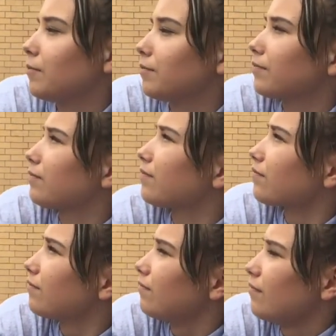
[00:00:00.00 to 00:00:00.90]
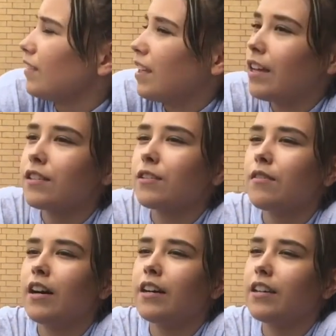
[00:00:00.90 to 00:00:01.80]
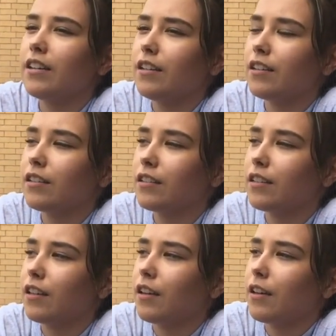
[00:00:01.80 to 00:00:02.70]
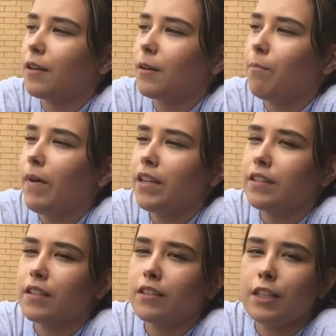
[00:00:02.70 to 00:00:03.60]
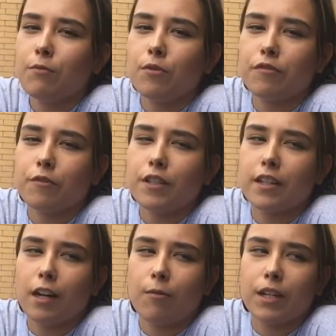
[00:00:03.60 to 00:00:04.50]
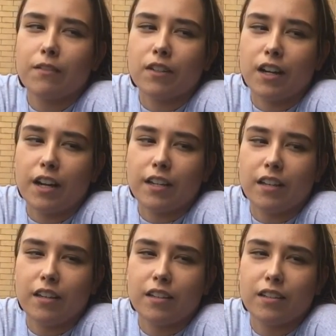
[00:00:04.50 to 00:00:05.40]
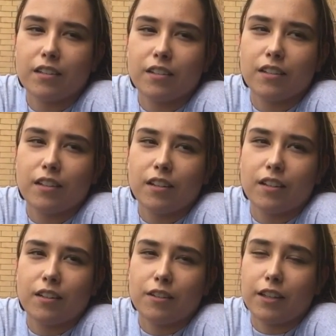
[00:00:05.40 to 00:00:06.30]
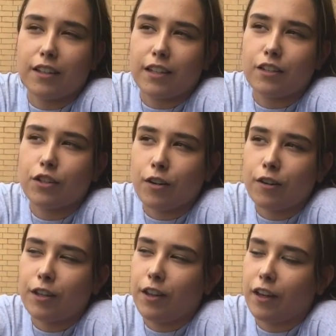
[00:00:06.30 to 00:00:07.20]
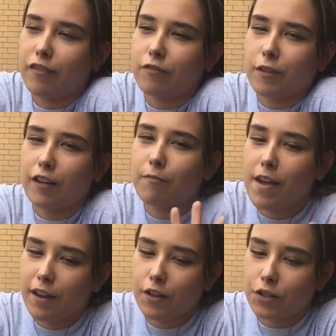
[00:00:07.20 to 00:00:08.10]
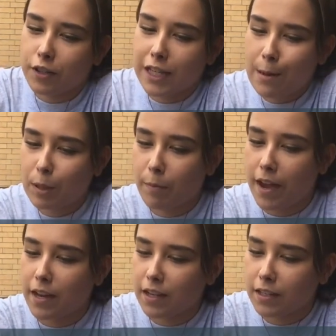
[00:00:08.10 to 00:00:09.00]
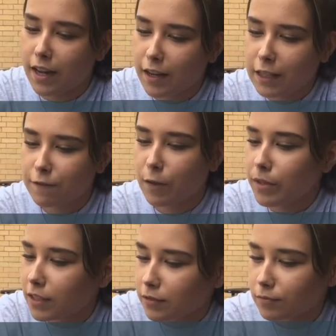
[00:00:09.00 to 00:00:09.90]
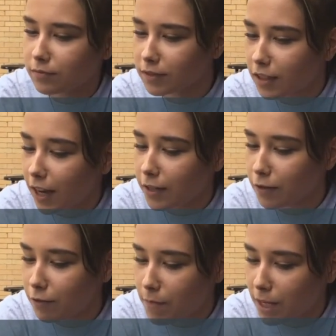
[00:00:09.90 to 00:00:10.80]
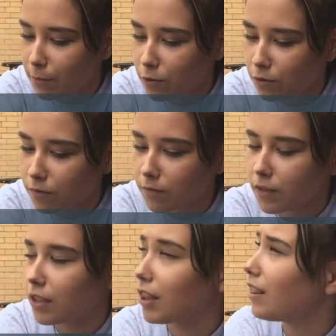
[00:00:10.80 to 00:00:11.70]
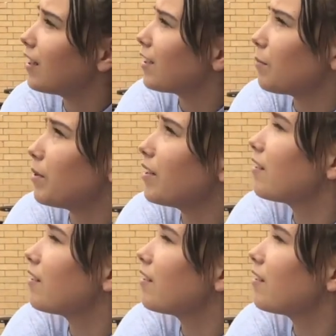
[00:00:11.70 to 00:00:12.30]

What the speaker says: A few symptoms of deteriorating mental health could be eating or sleeping too much or too little, pulling away from people and usual activities, having low or no energy, feeling numb, emotionless,